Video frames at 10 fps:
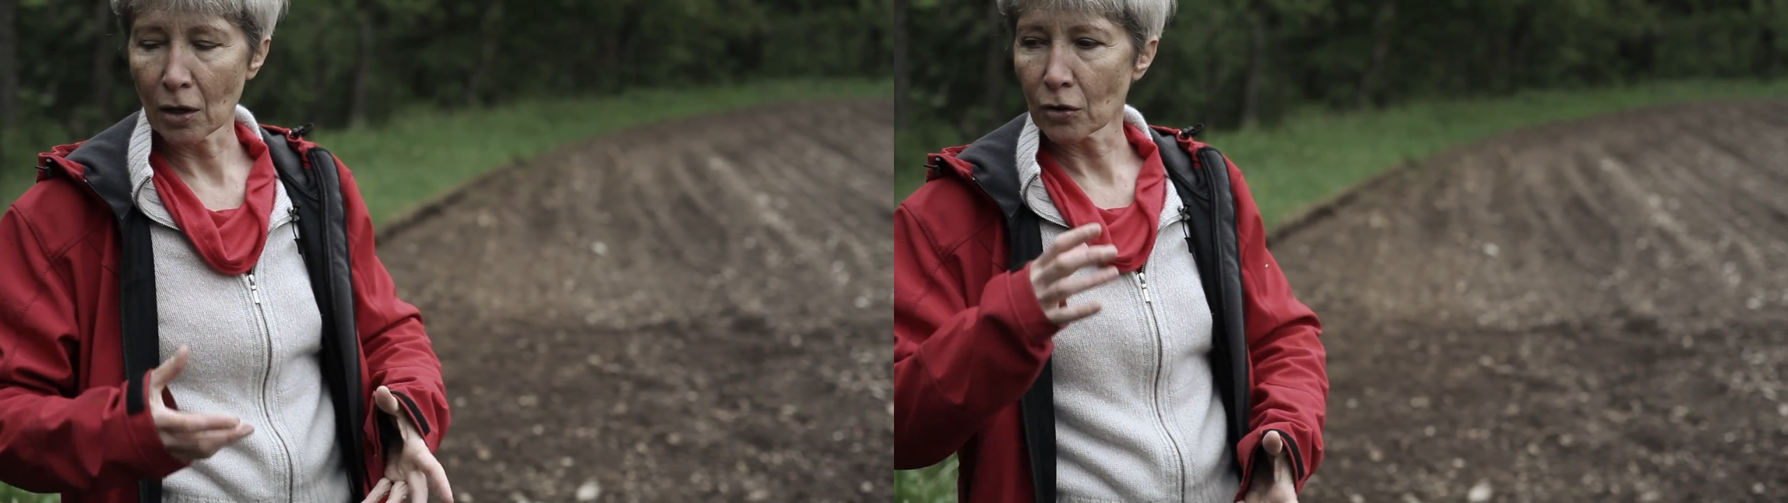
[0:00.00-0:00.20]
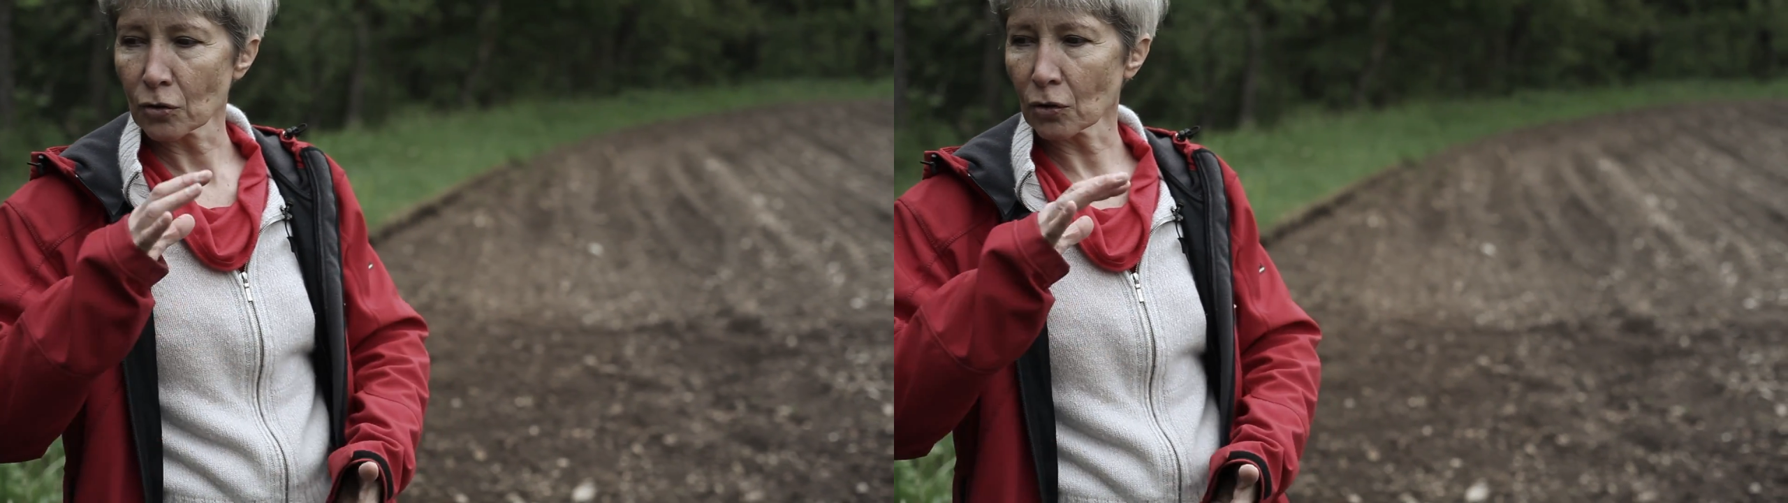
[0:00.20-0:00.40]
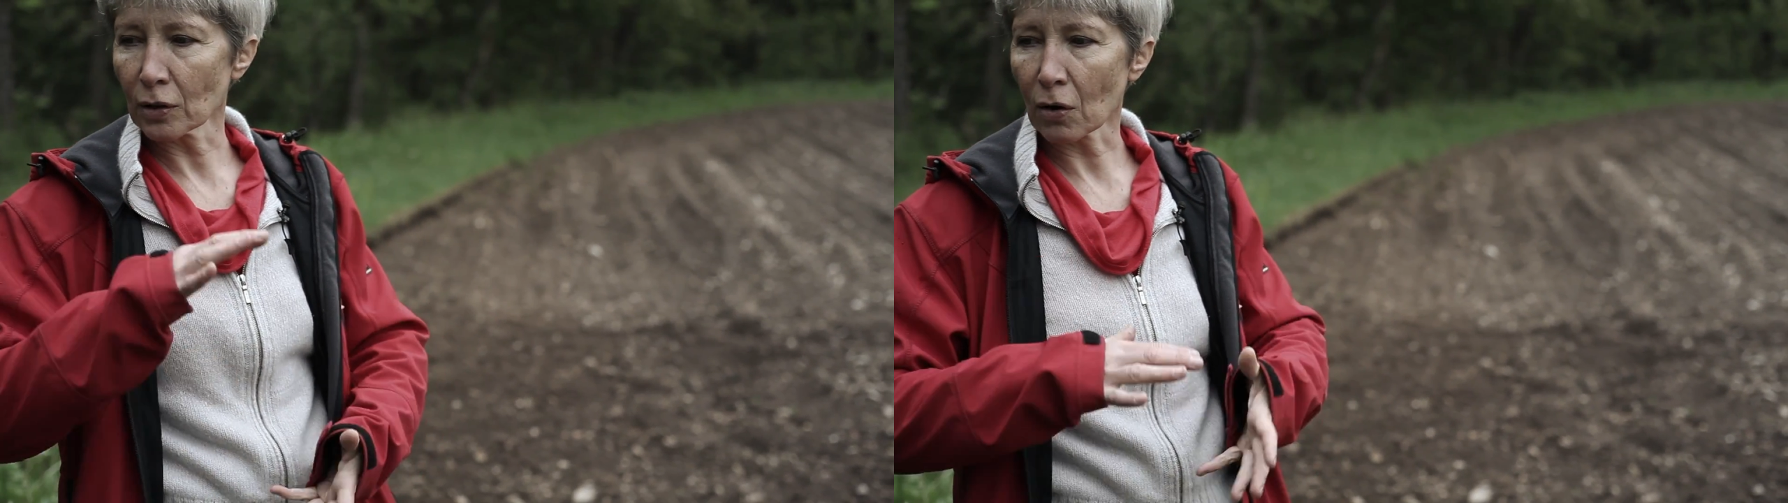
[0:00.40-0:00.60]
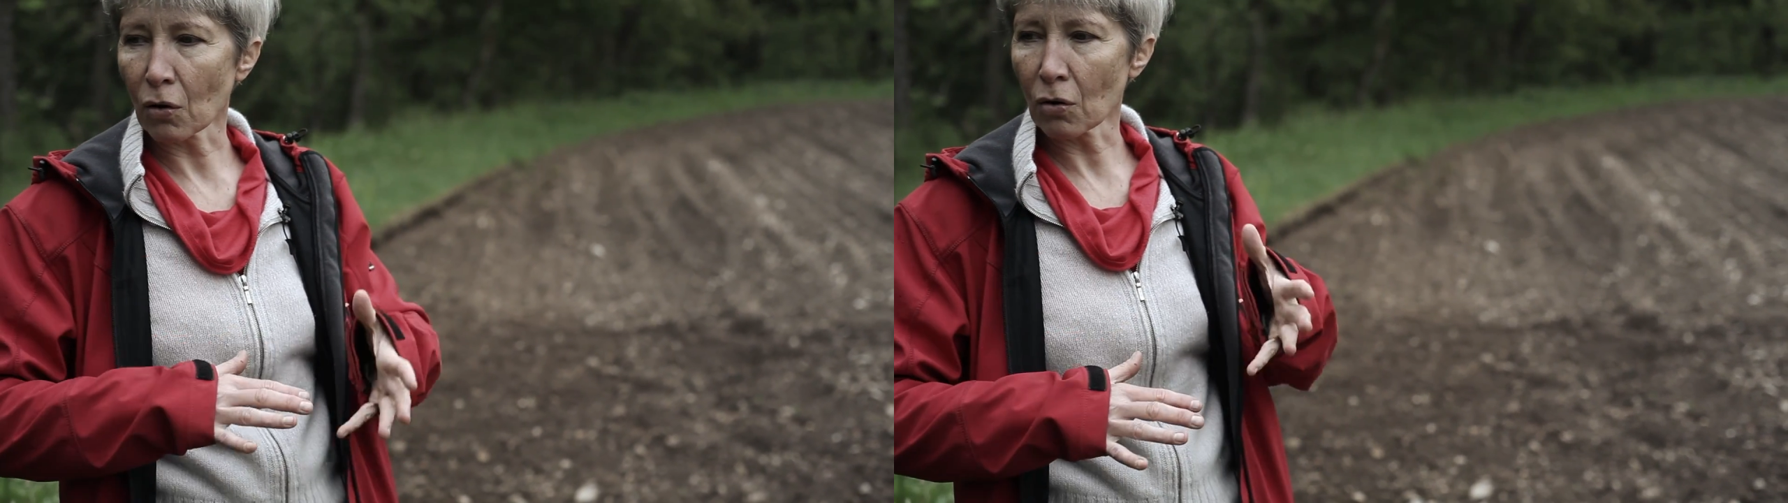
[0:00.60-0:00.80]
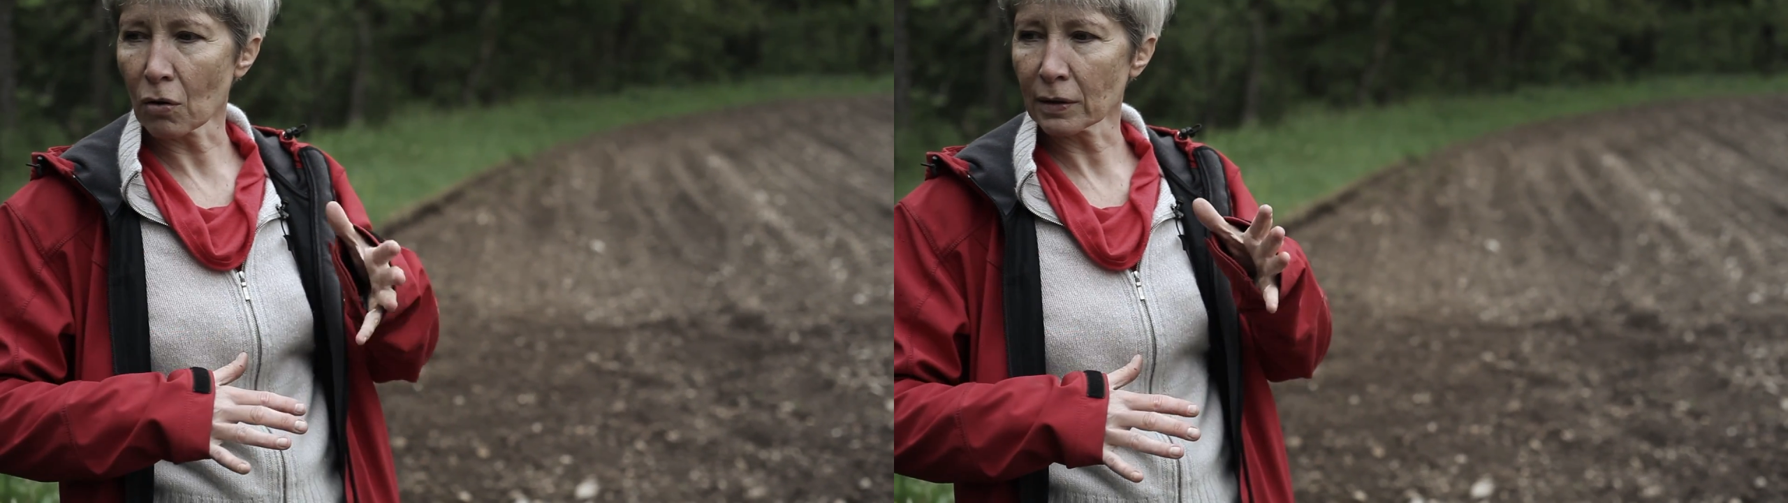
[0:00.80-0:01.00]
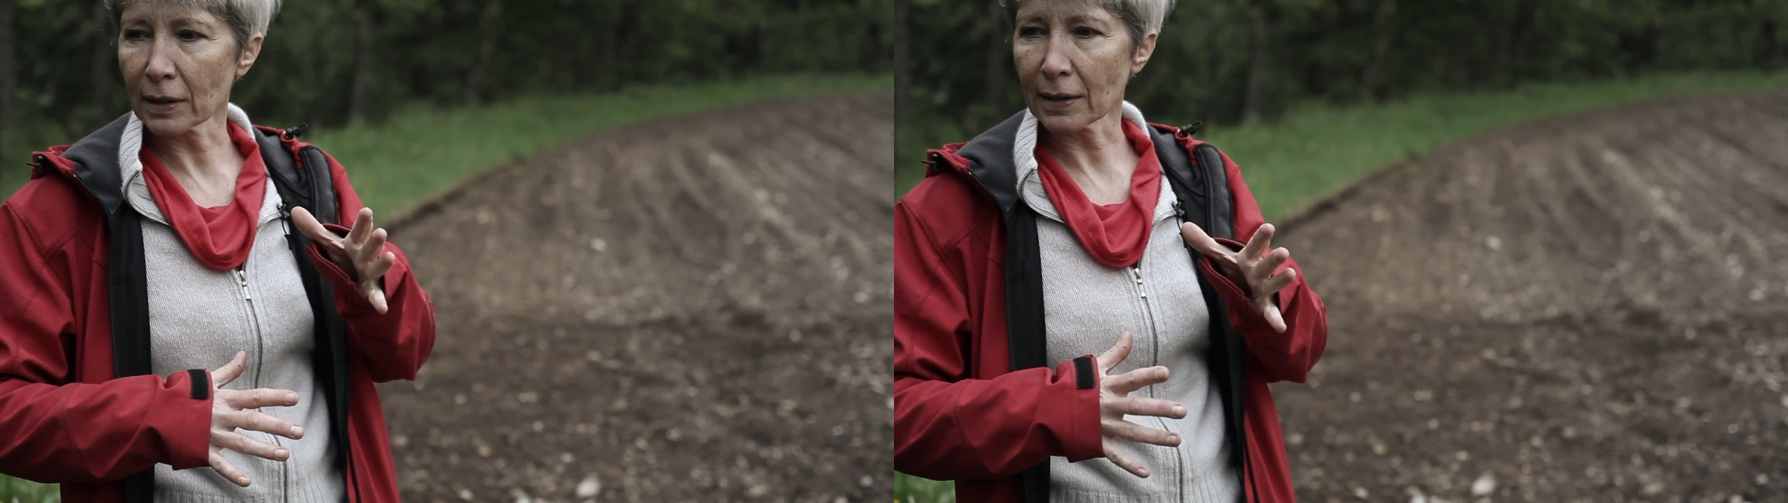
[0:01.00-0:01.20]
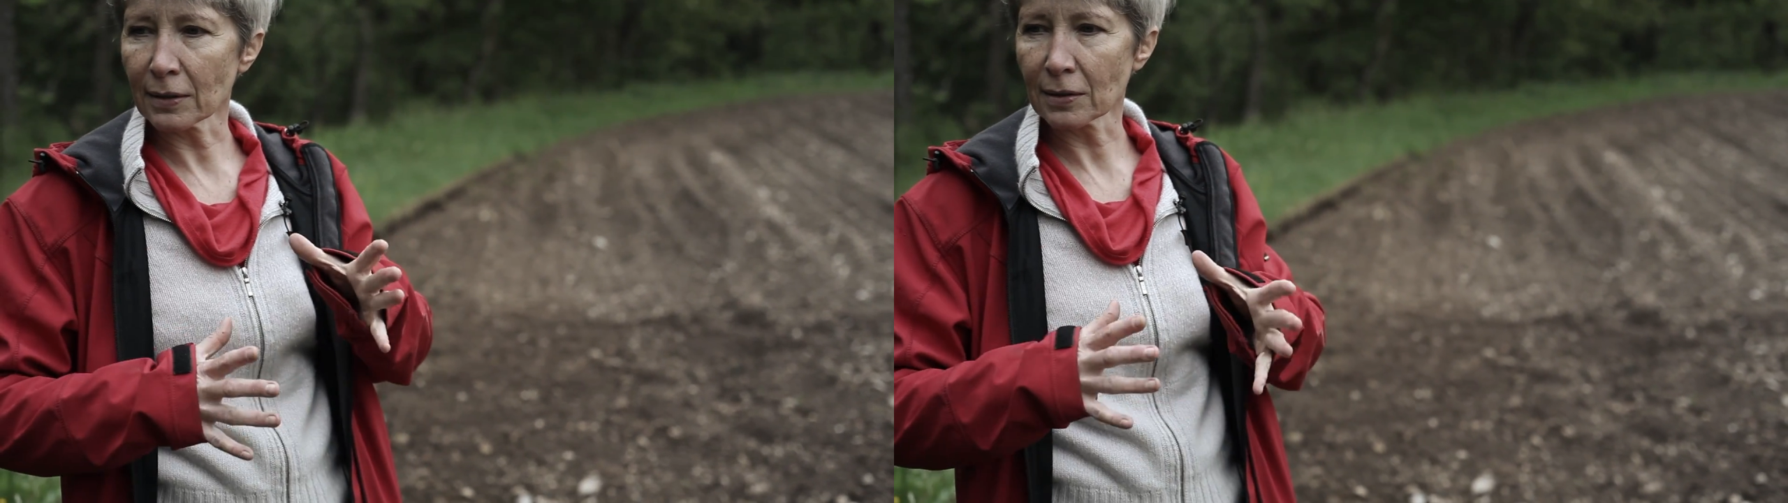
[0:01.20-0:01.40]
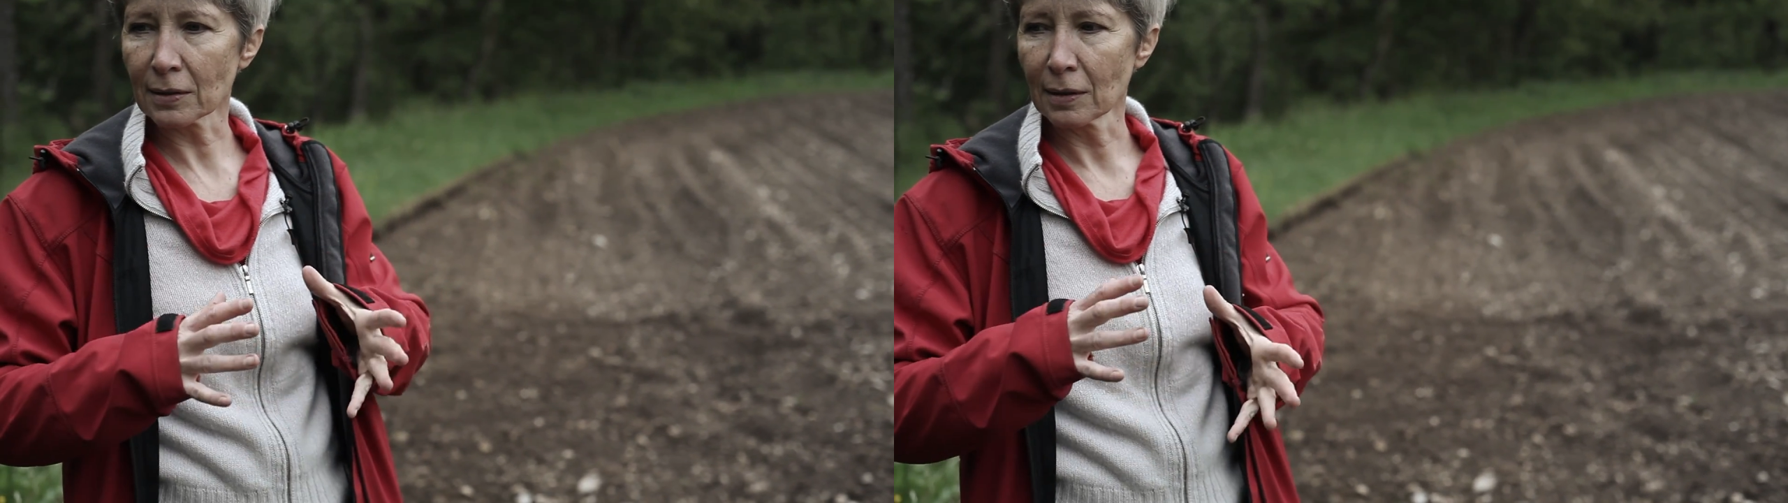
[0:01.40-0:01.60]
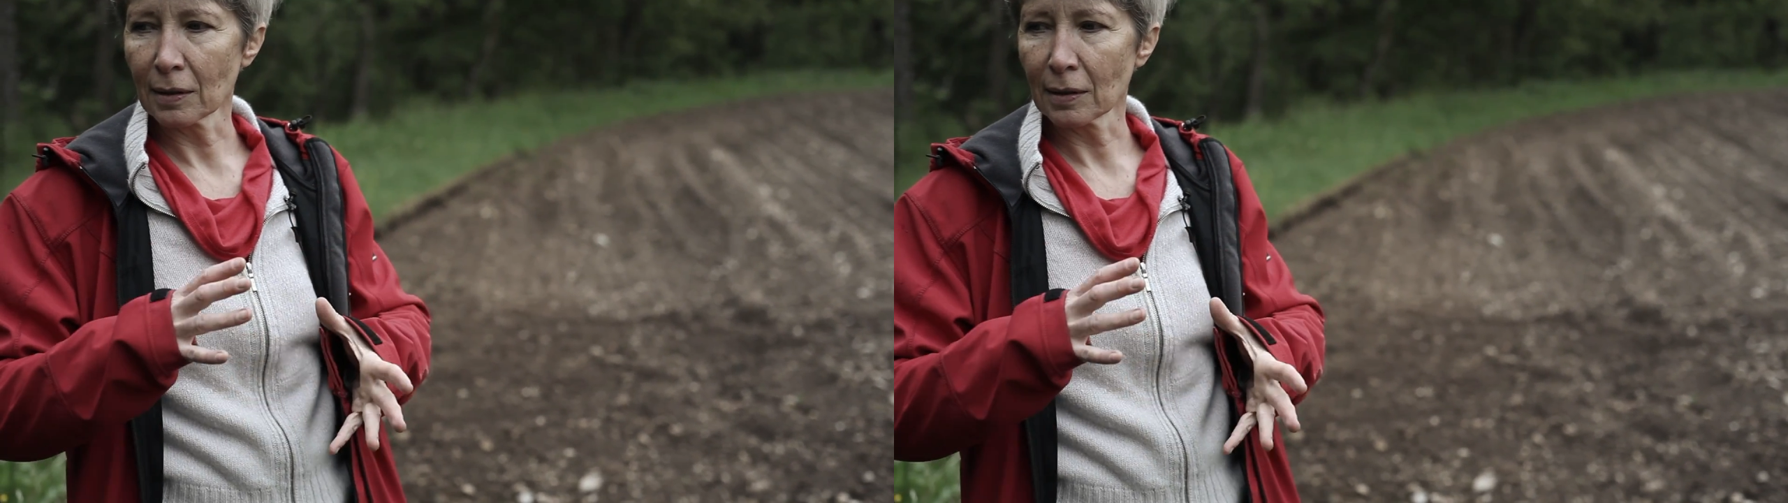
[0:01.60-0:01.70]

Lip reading: so that all that is